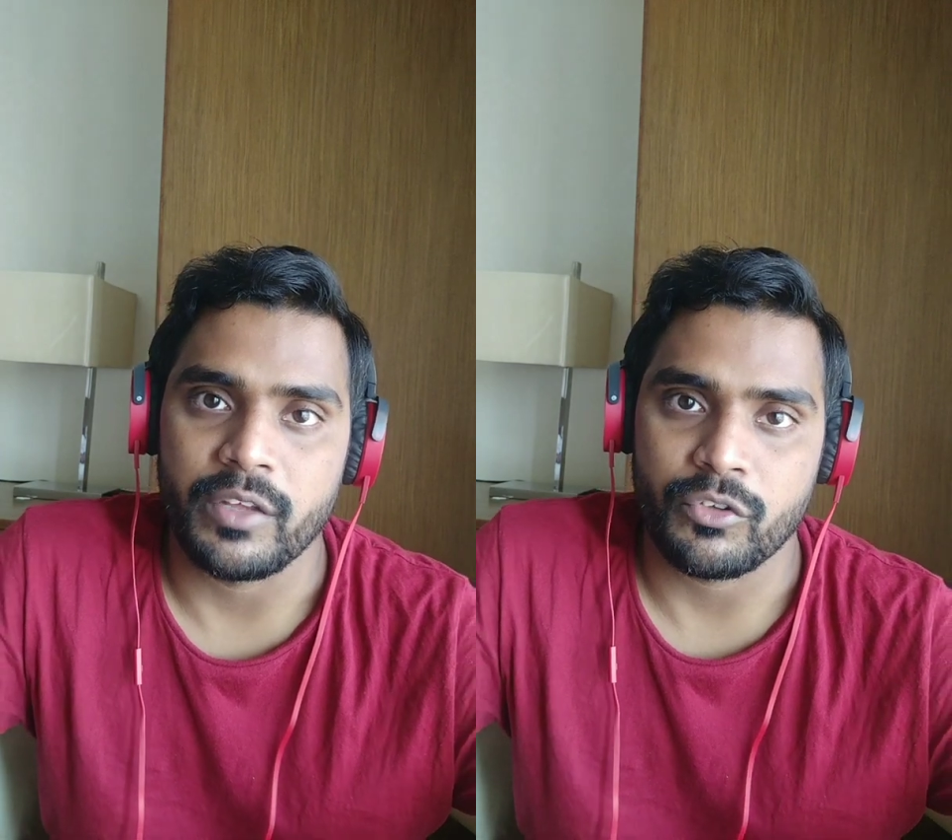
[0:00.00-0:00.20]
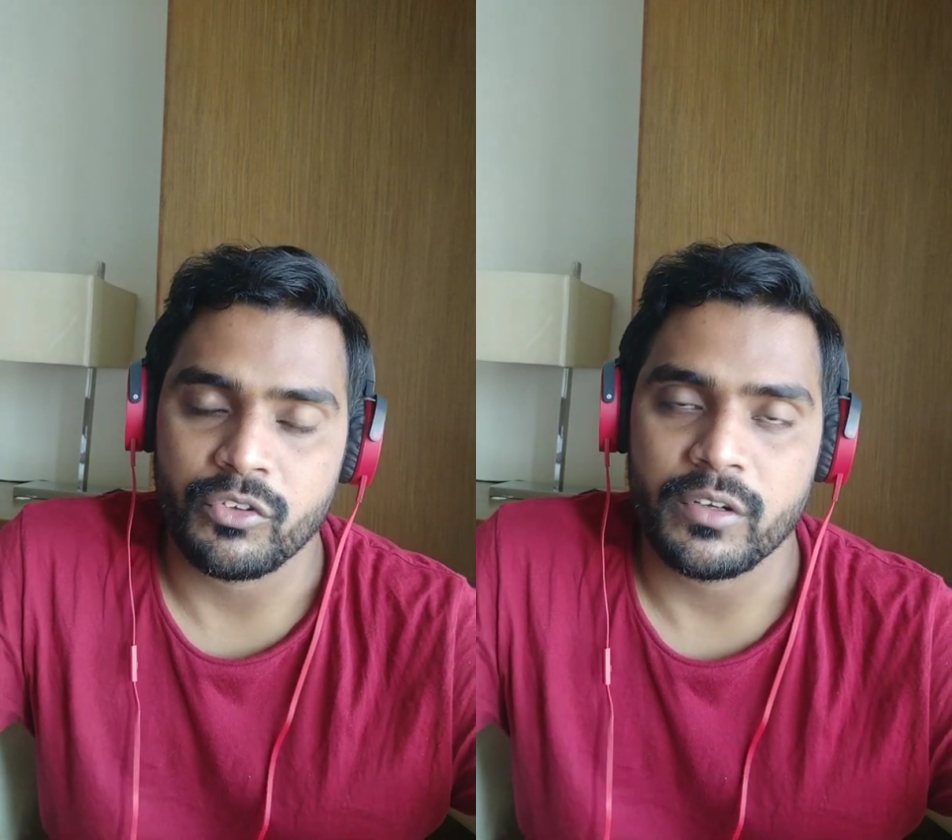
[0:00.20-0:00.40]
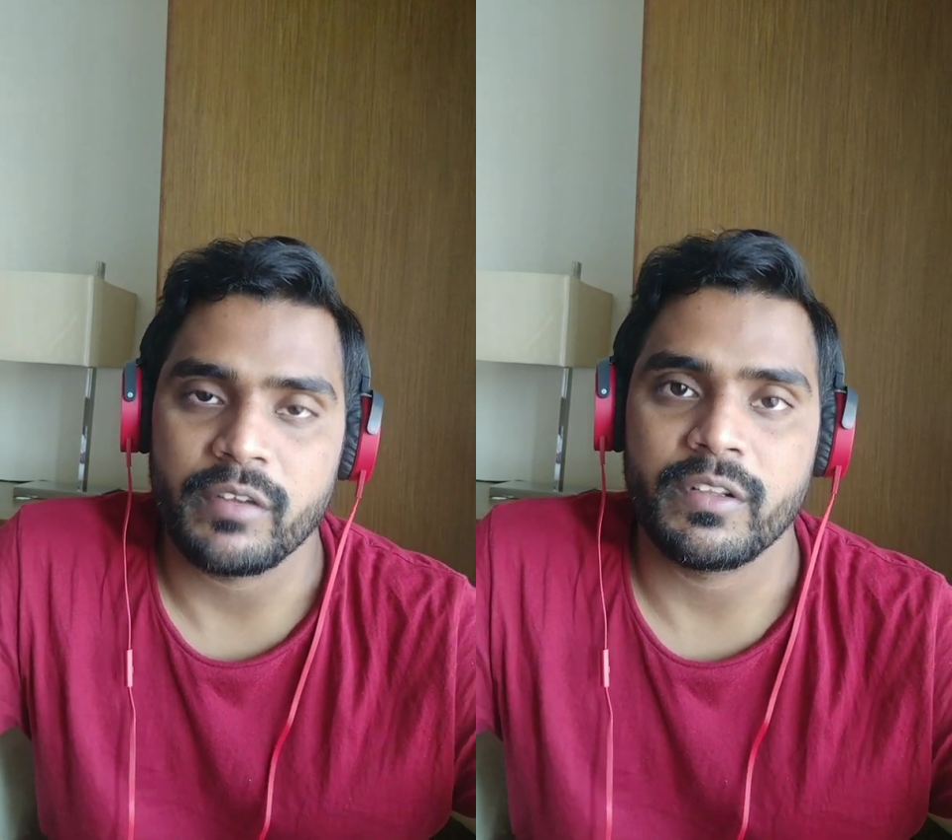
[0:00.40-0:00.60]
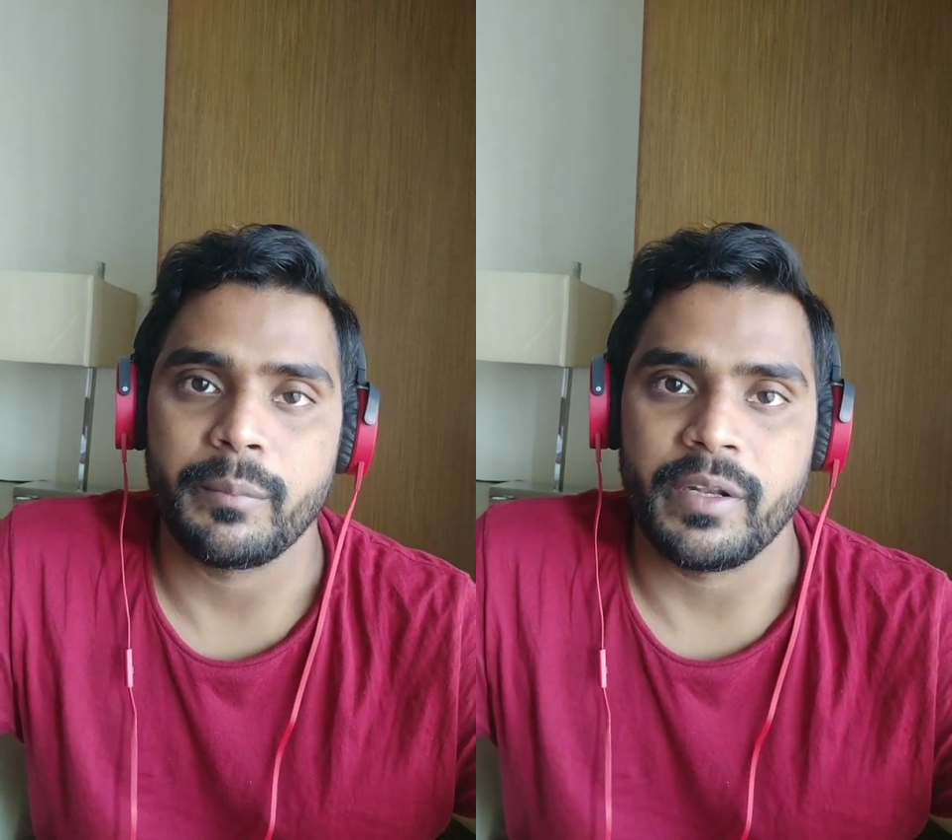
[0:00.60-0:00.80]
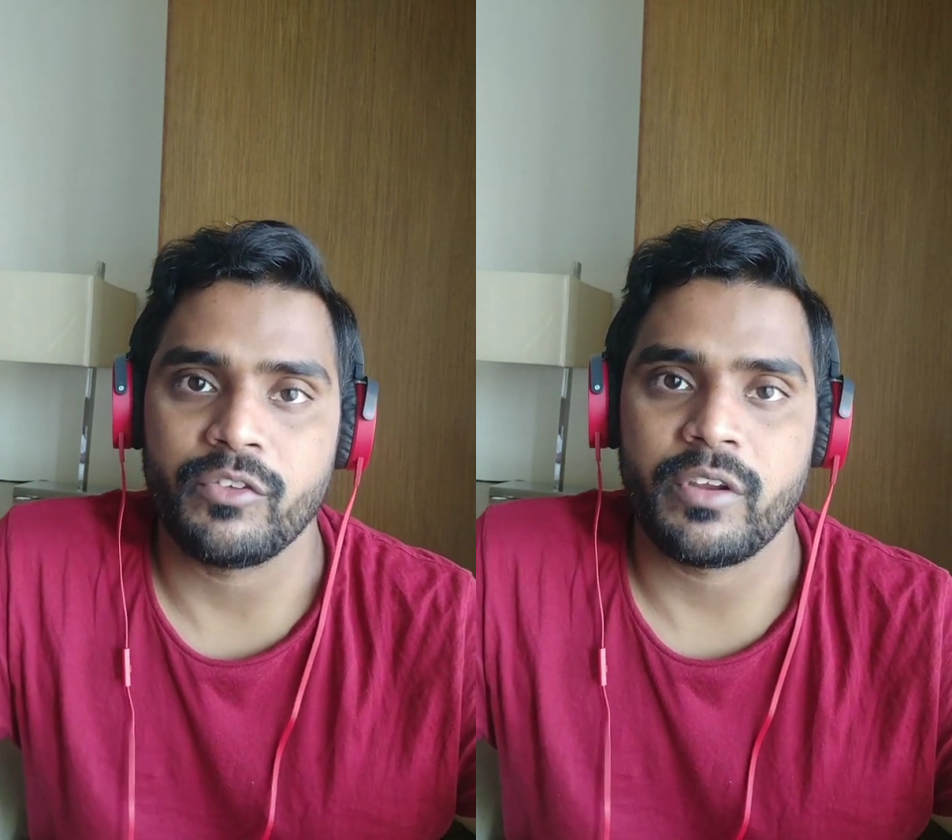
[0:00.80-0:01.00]
associated with
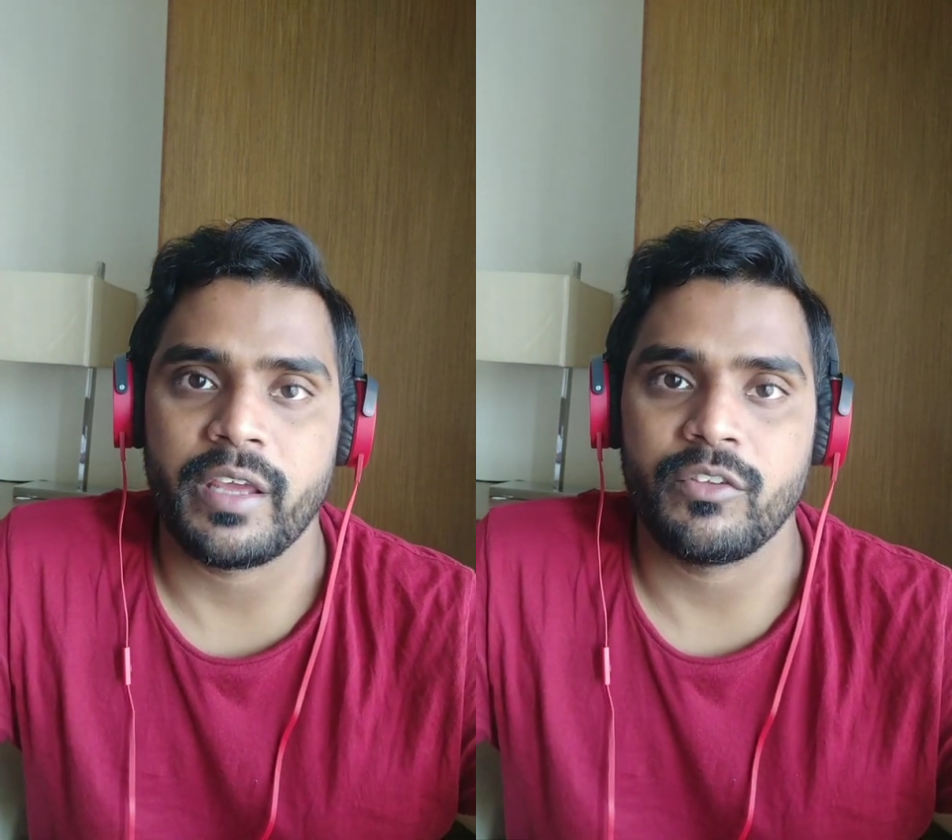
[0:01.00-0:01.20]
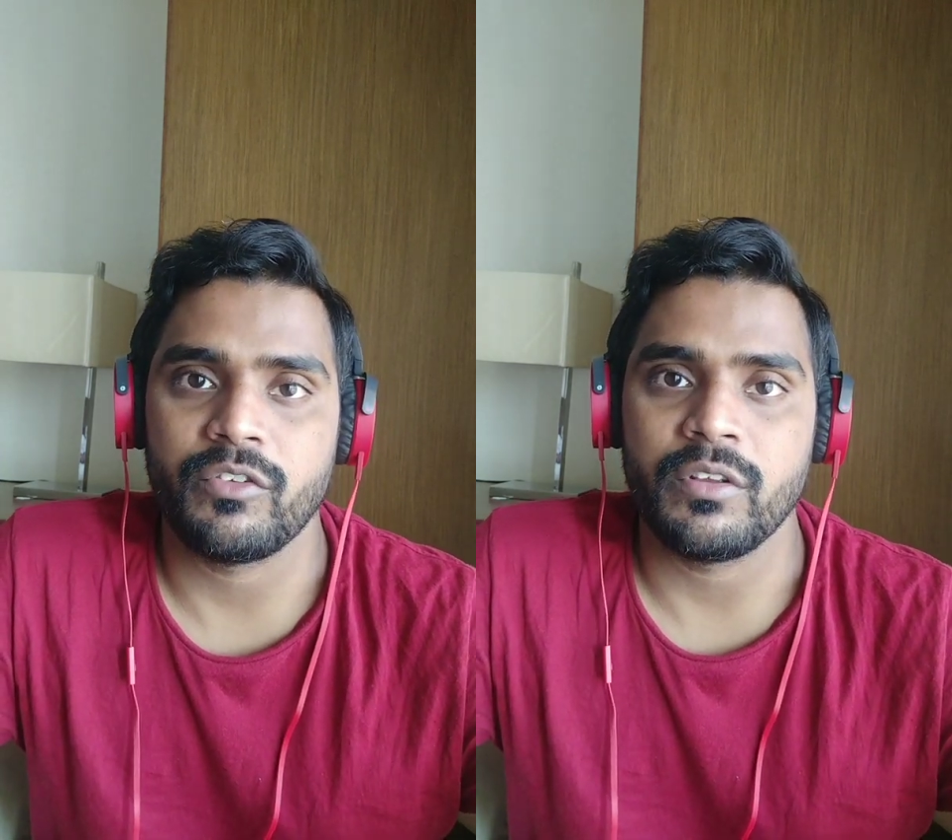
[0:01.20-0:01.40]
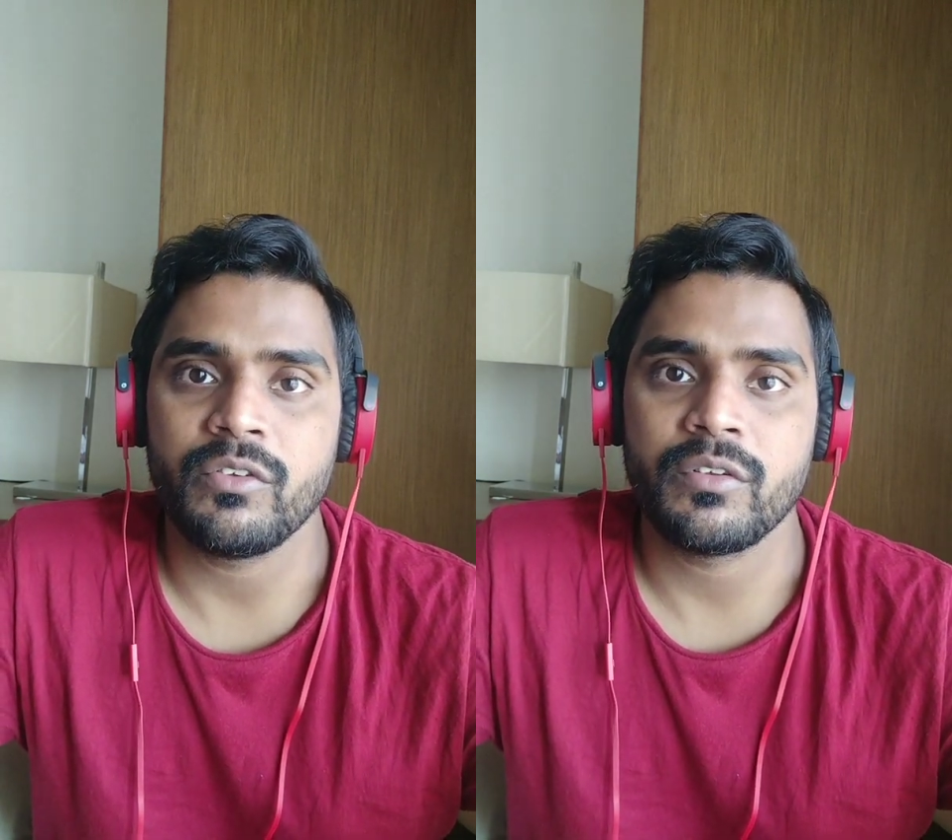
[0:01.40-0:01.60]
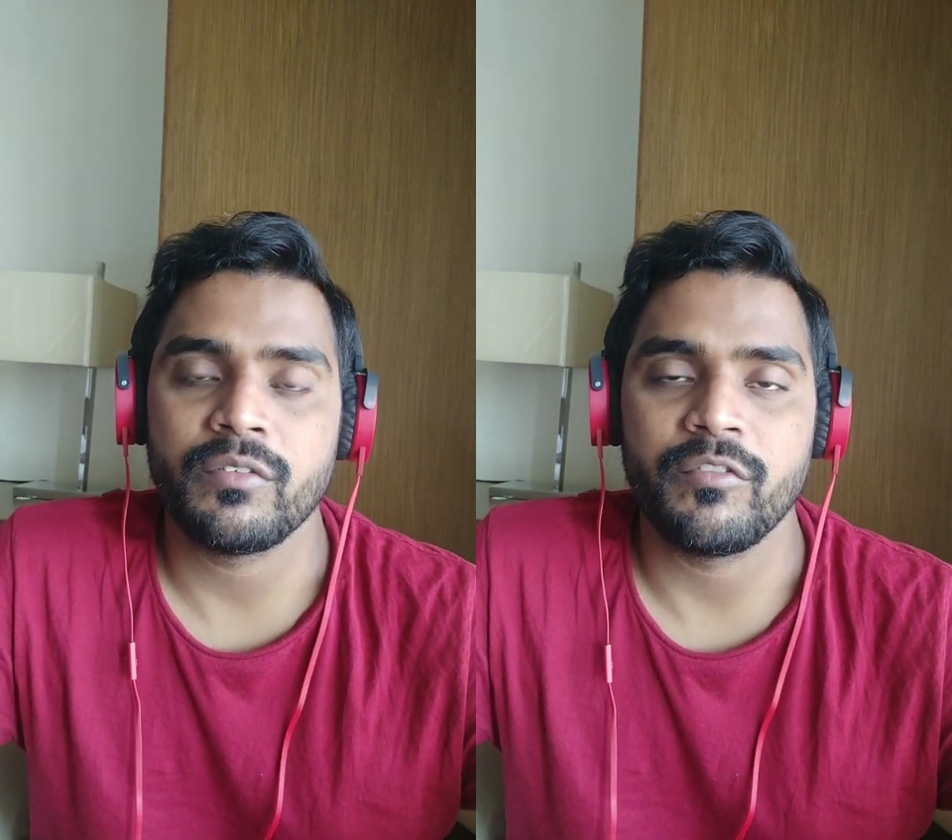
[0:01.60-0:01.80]
breast cancers.